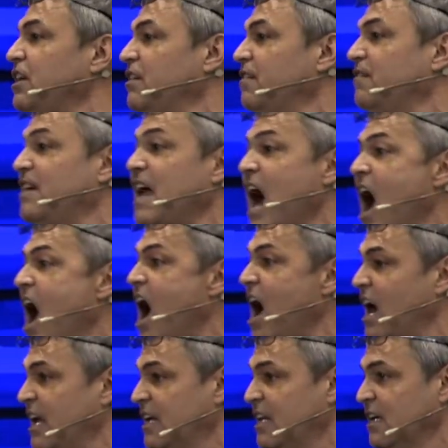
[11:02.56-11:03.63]
of
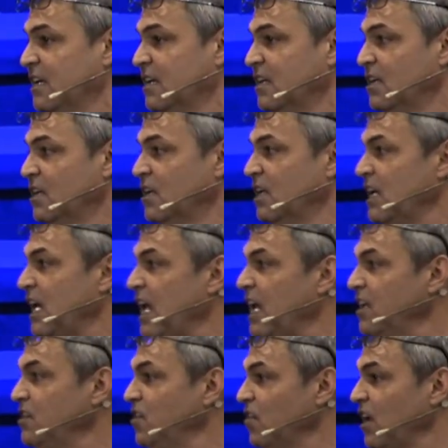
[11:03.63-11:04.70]
God
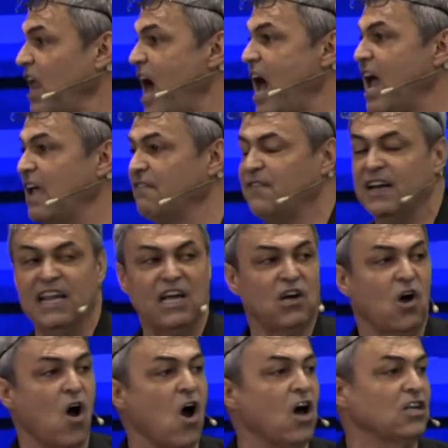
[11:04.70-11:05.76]
in your life and it
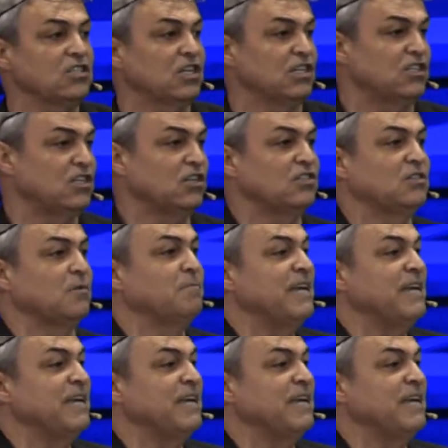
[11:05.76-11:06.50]
causes you to be